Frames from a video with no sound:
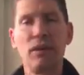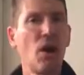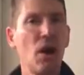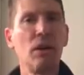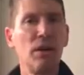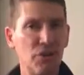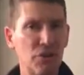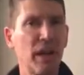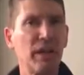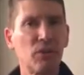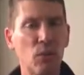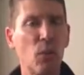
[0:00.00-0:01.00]
knowledge
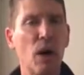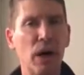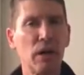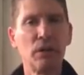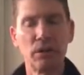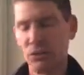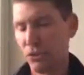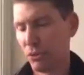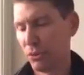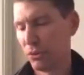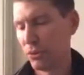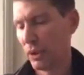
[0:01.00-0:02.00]
takes a while
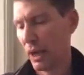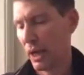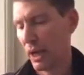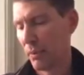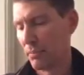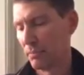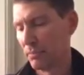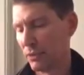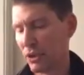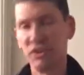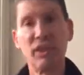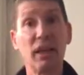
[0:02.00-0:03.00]
to
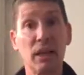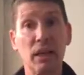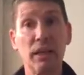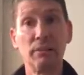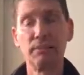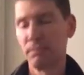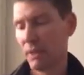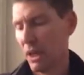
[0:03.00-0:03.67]
settle in.